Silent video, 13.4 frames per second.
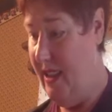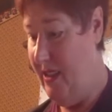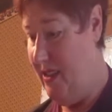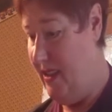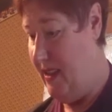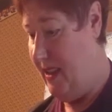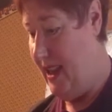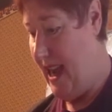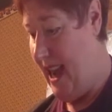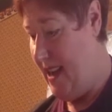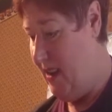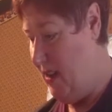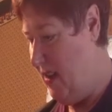and
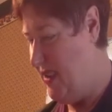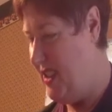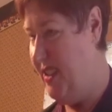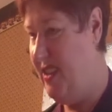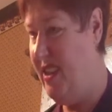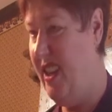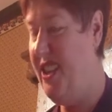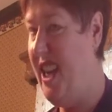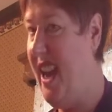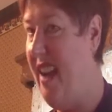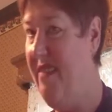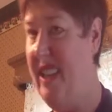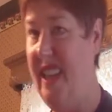catalogs and such
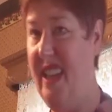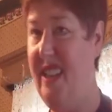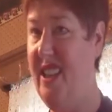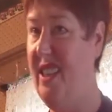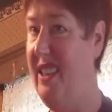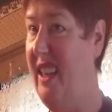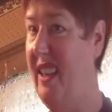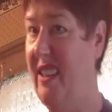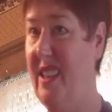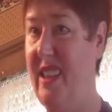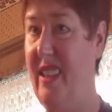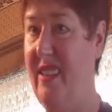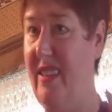have these
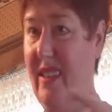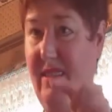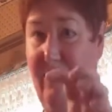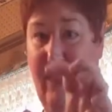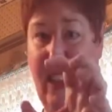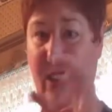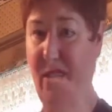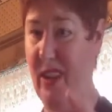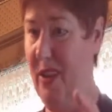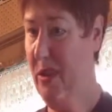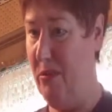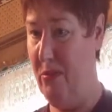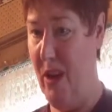things that you
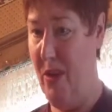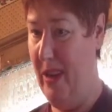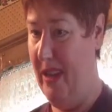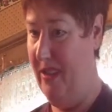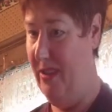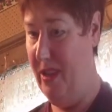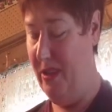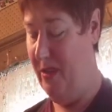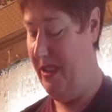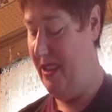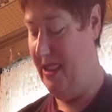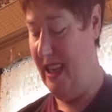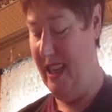can throw into
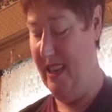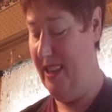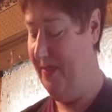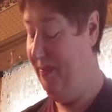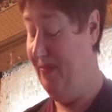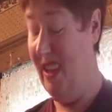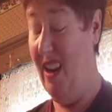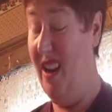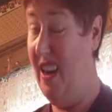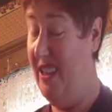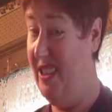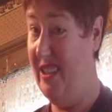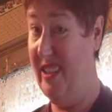a sink.
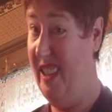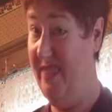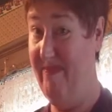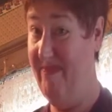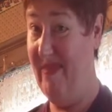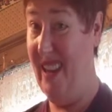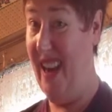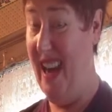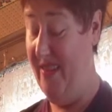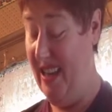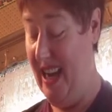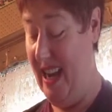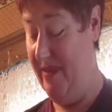Honestly, I
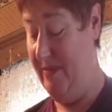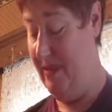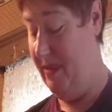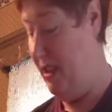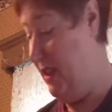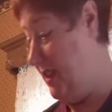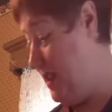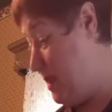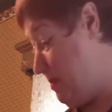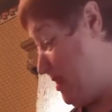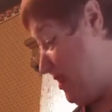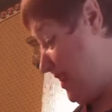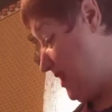haven't had a good
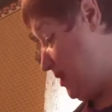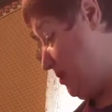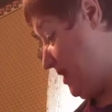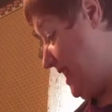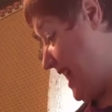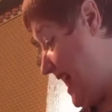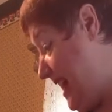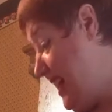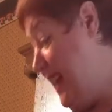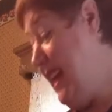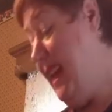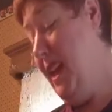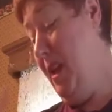experience with that.
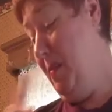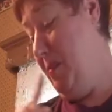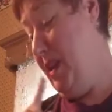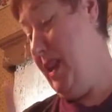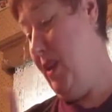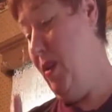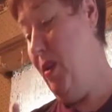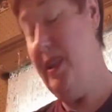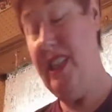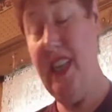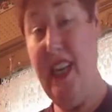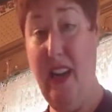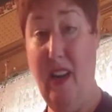But I
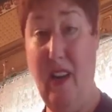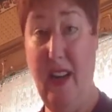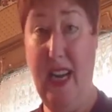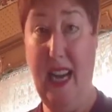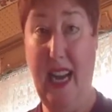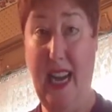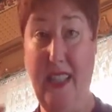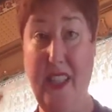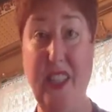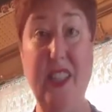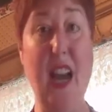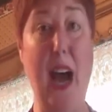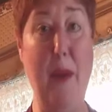always carry a
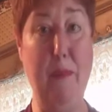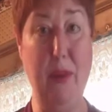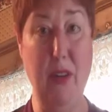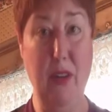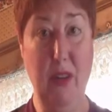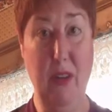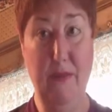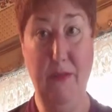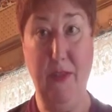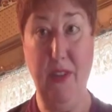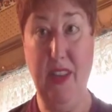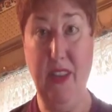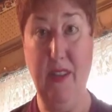stopper
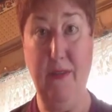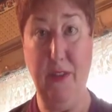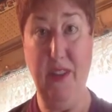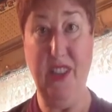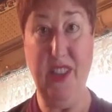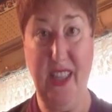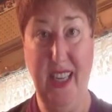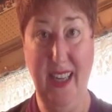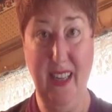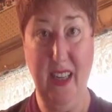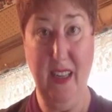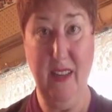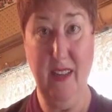for the
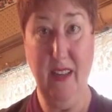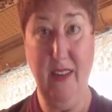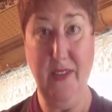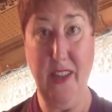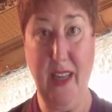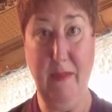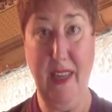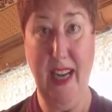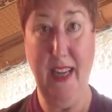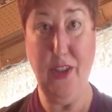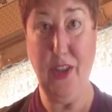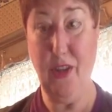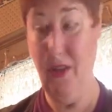sink of some
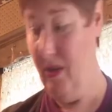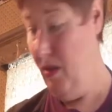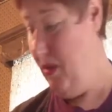nature